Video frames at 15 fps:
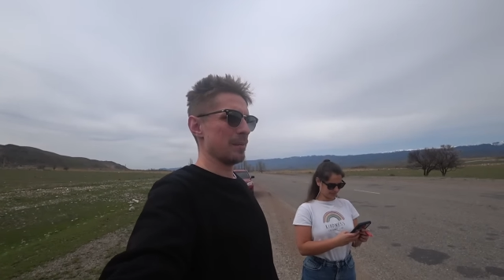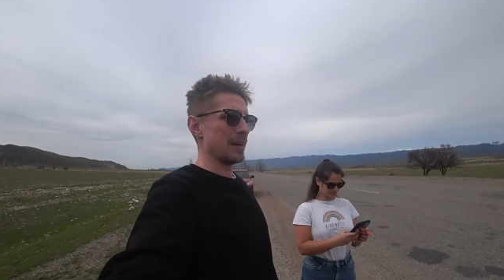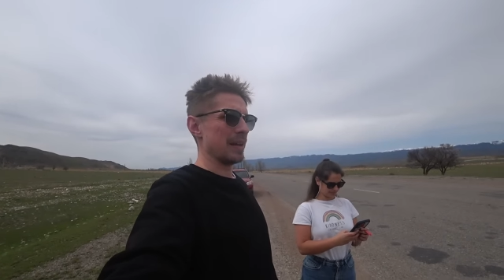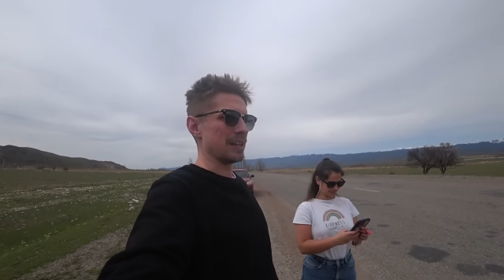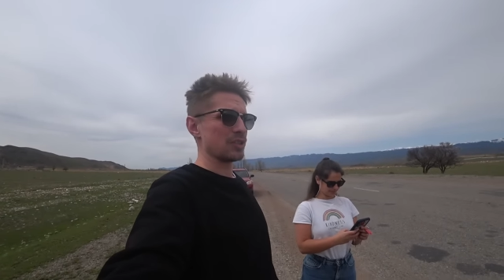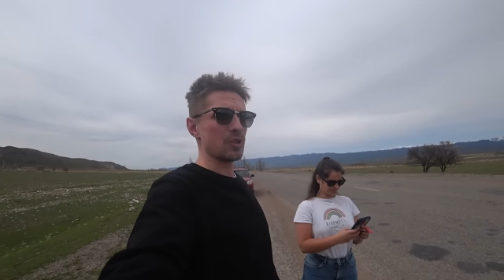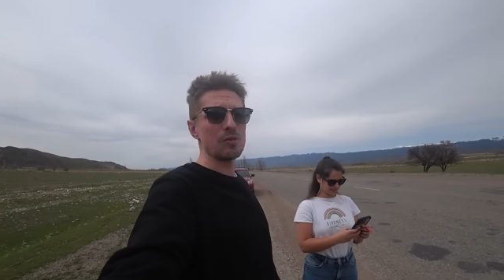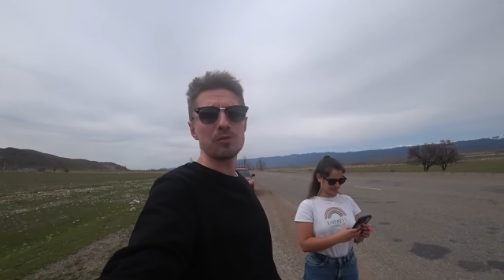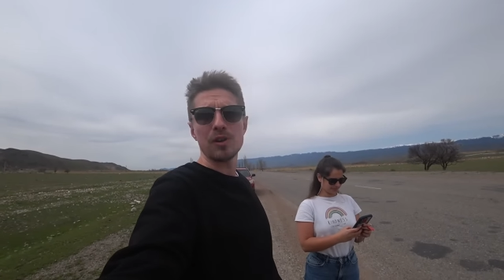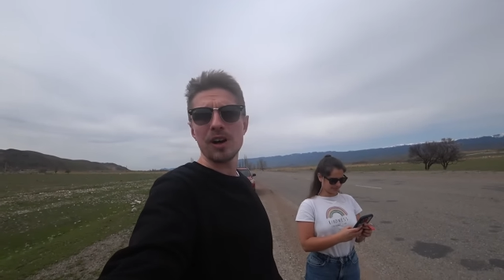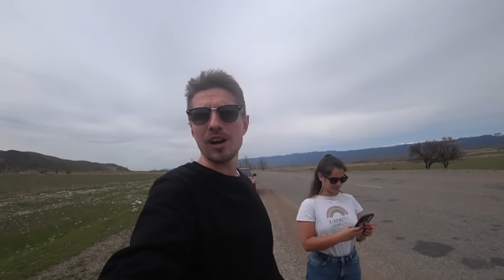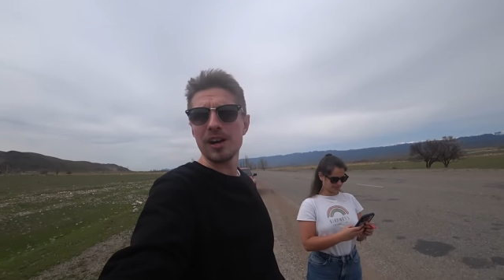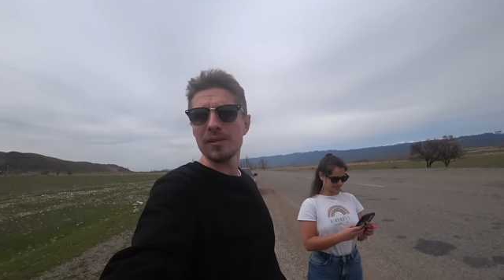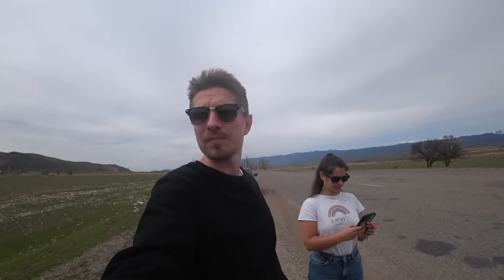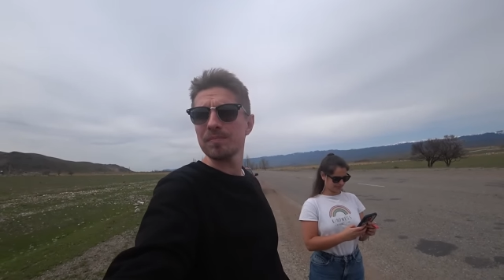But yeah, so
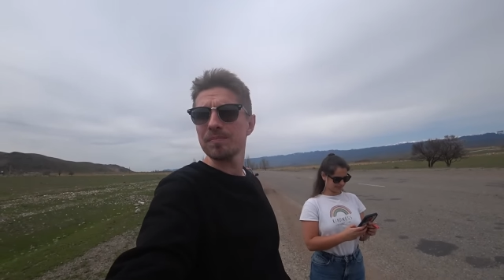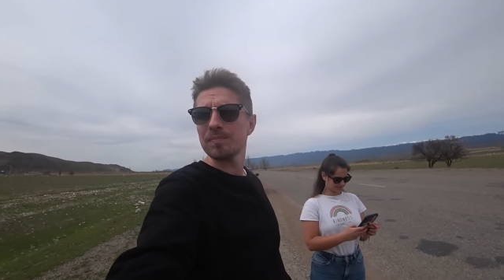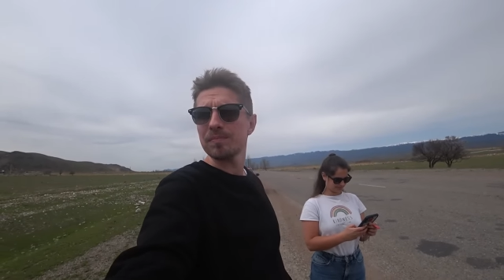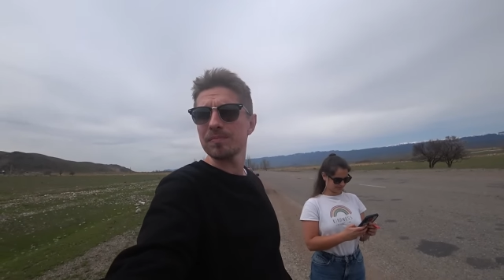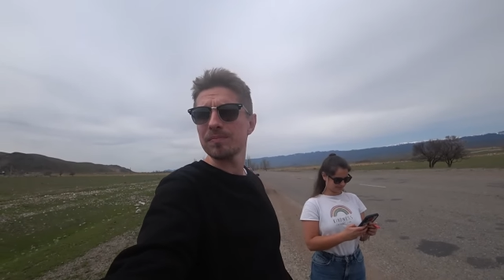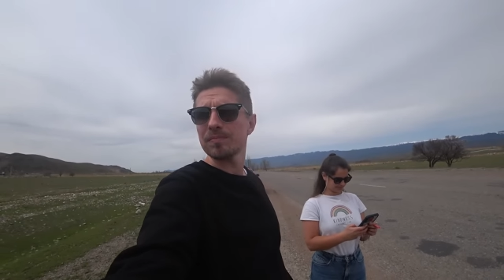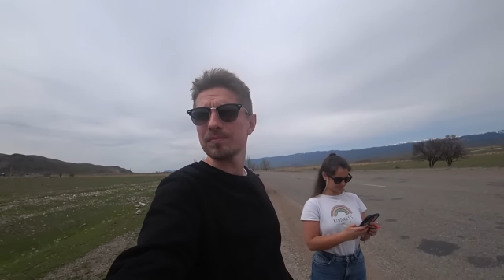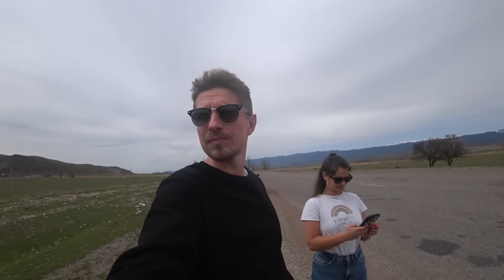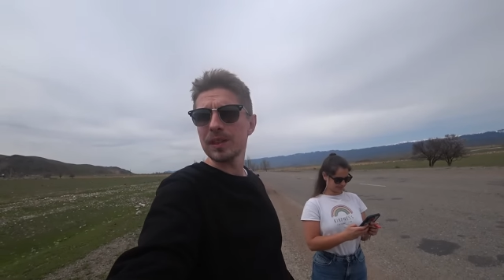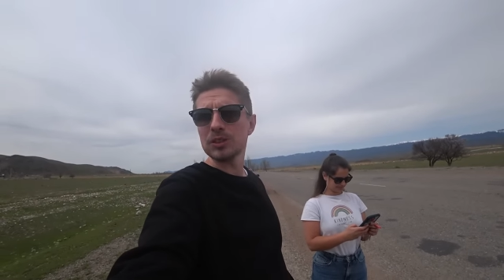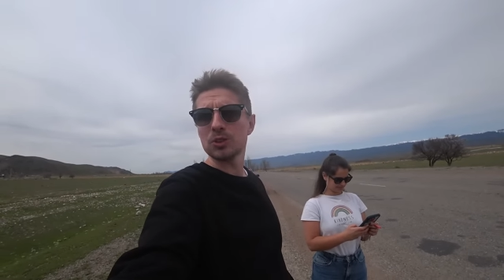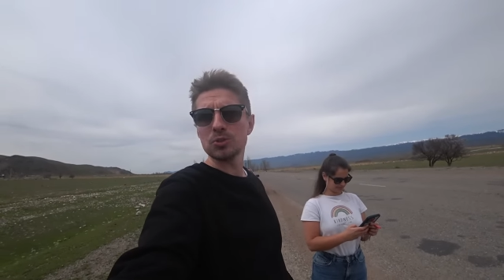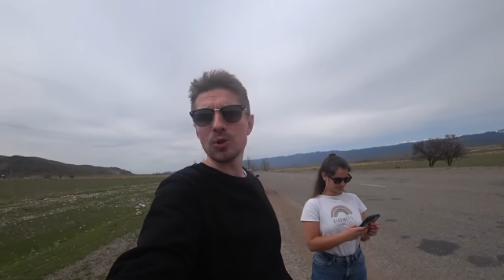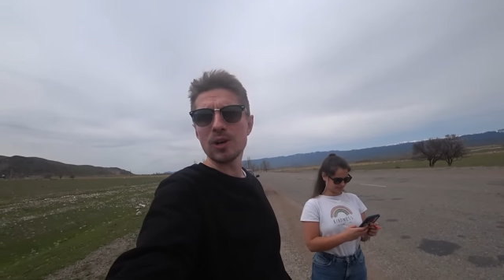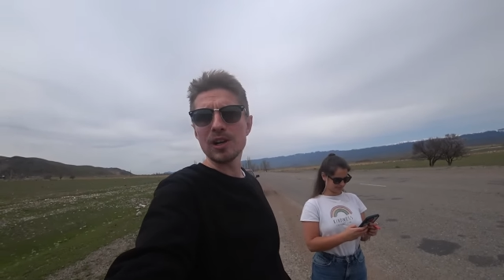far,
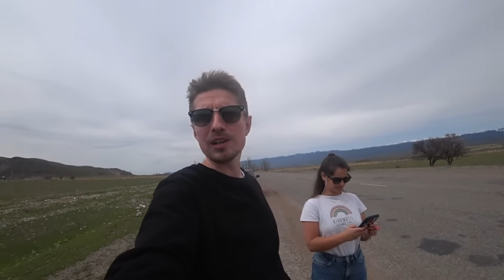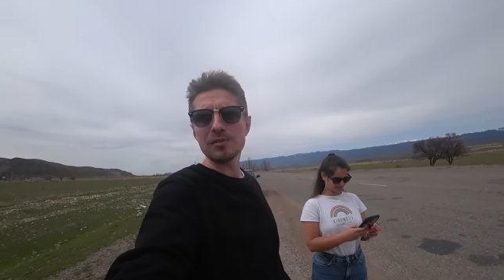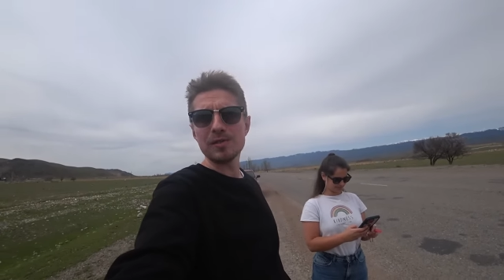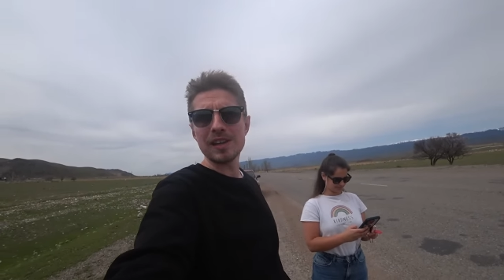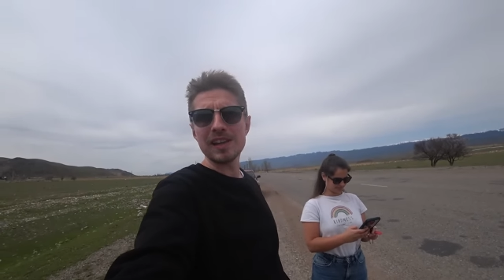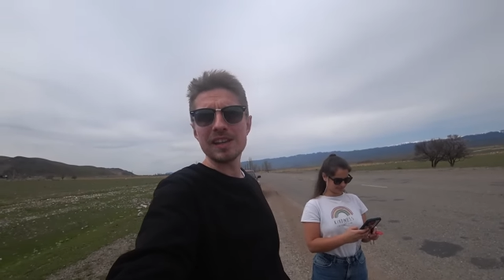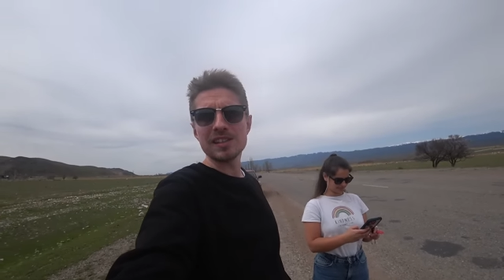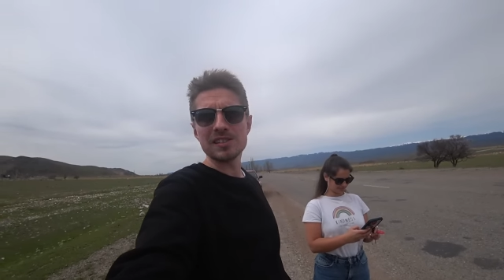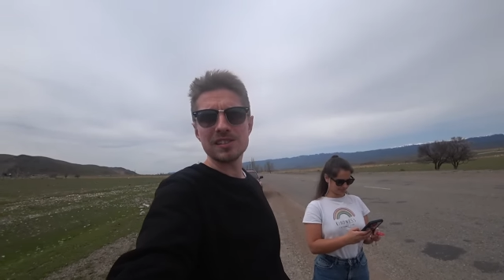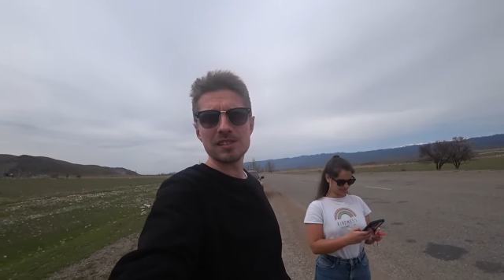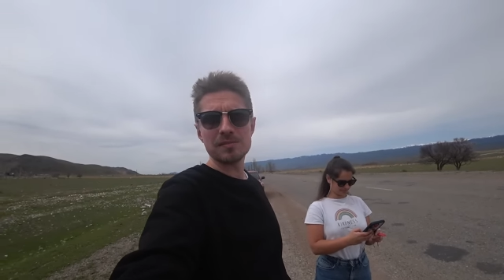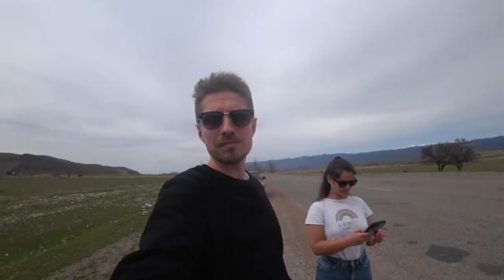this drive is